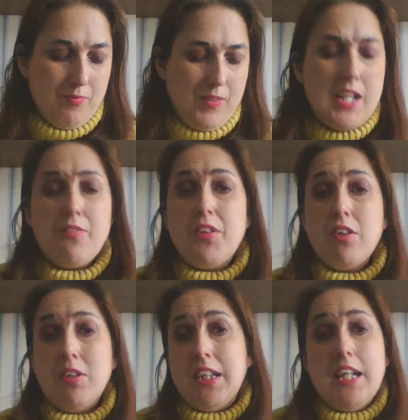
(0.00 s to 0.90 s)
if
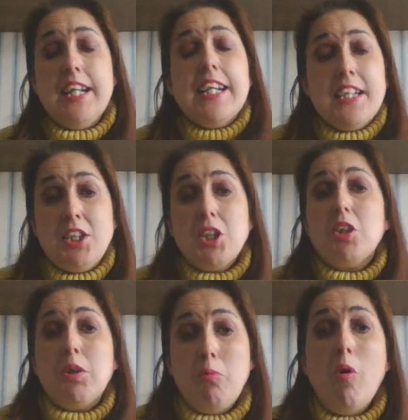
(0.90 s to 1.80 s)
you
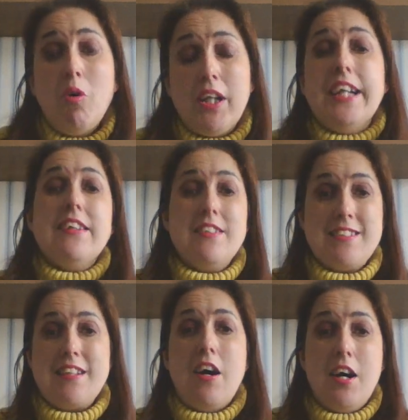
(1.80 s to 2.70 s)
enjoy walking and
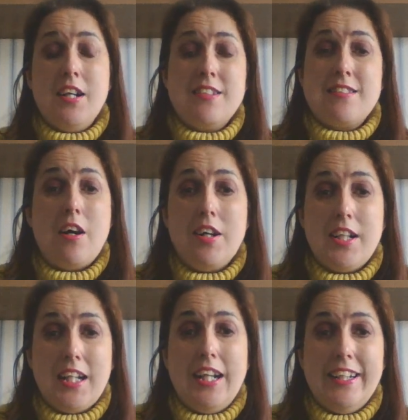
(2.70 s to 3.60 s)
uh,
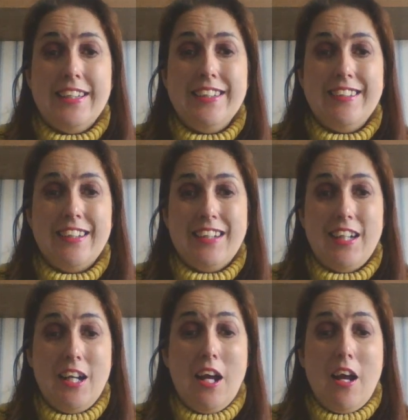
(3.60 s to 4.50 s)
cycling,
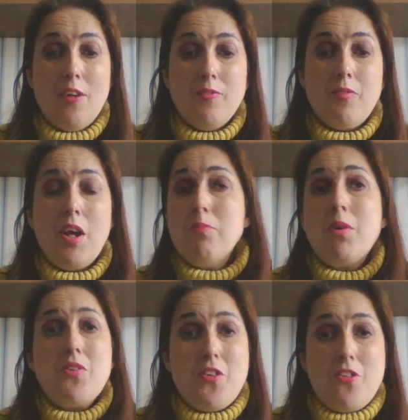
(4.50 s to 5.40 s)

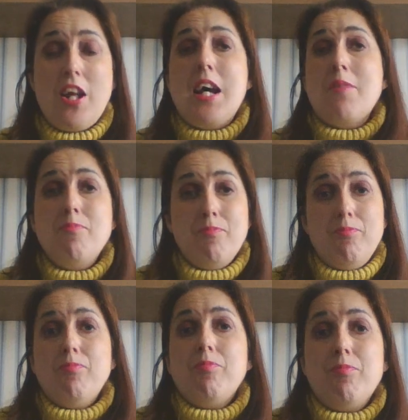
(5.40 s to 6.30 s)
amongst um,
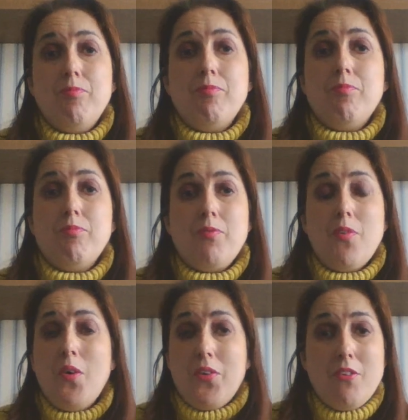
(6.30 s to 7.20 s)

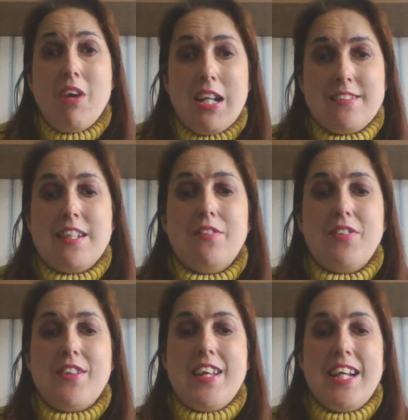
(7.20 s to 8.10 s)
other
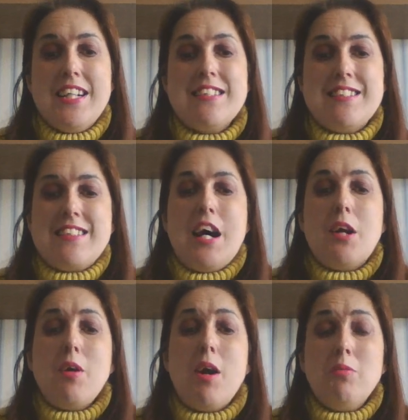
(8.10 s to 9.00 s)
activities. So
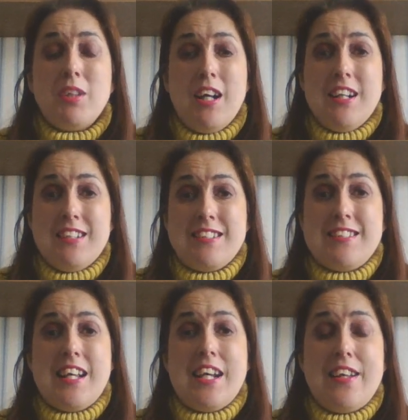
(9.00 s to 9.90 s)
I would like to
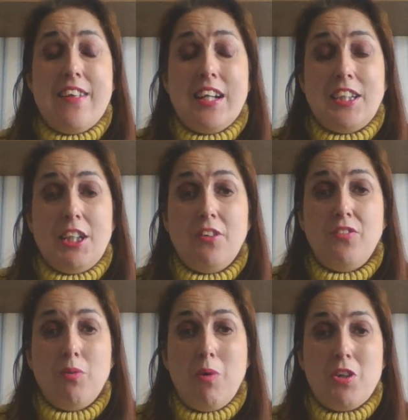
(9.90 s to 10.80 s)
say thank you
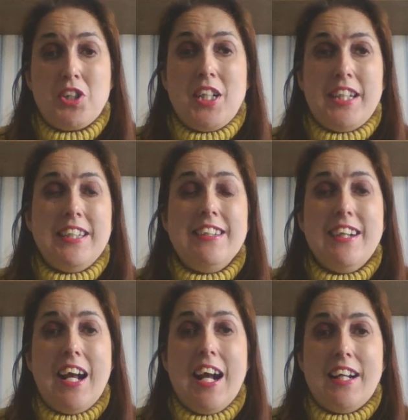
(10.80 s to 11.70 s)
for watching,
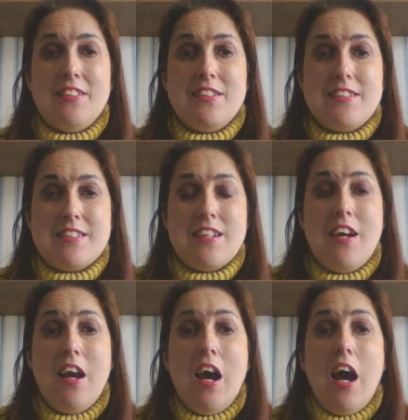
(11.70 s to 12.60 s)
and
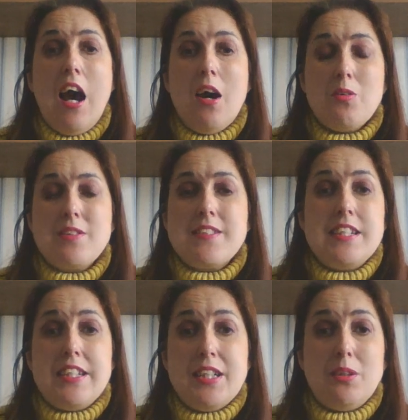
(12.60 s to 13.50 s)
I'll
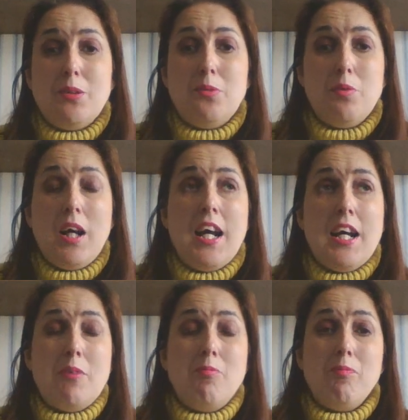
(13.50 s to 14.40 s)
see you
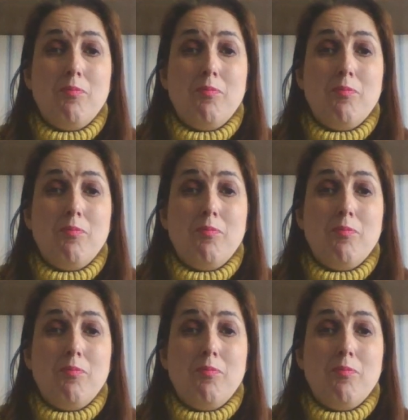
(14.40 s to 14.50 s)
um,